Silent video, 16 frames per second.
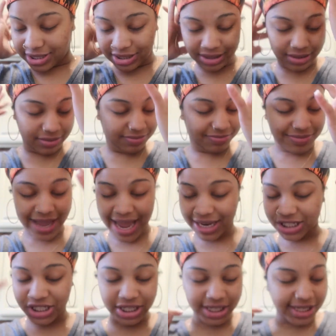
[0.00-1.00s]
to
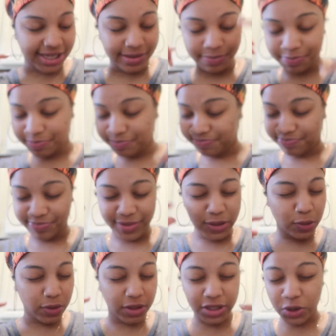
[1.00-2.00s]
actually
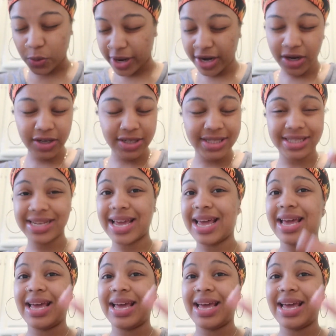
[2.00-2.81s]
do the squares.